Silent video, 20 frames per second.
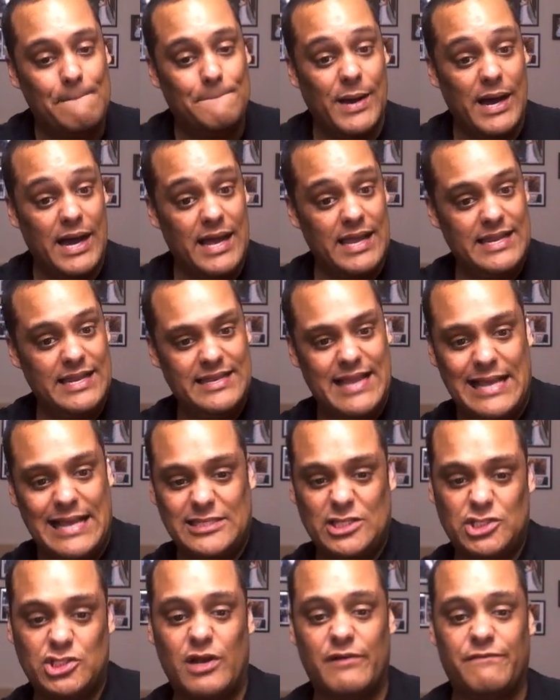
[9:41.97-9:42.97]
but
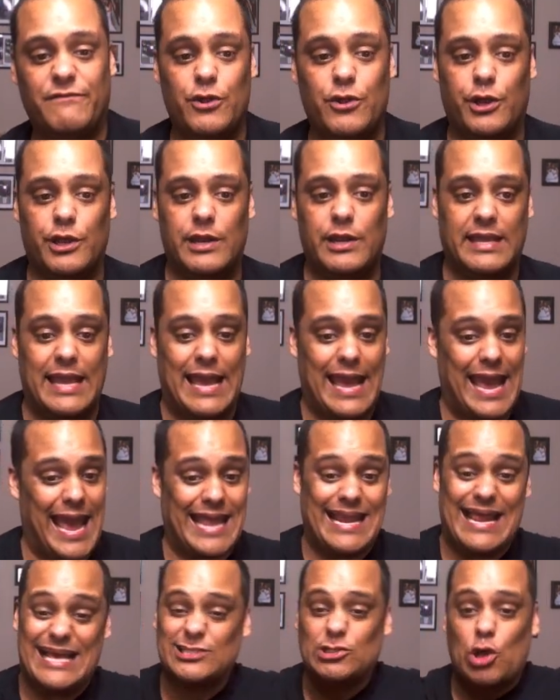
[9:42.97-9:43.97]
that's the software you're gonna get,
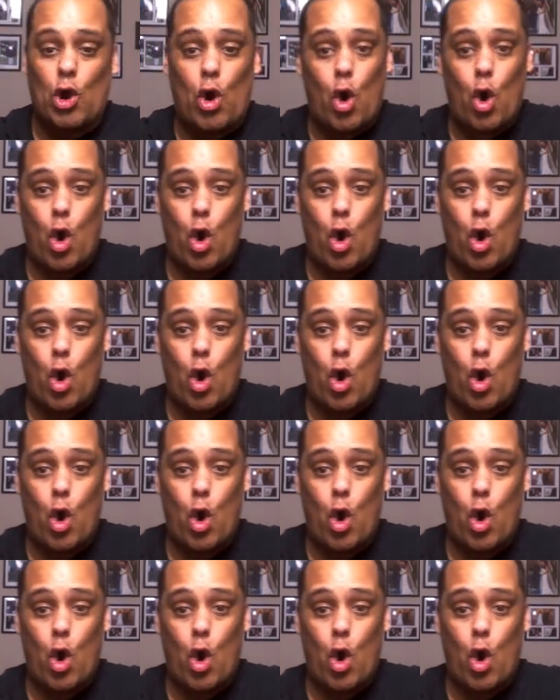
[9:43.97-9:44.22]
and that's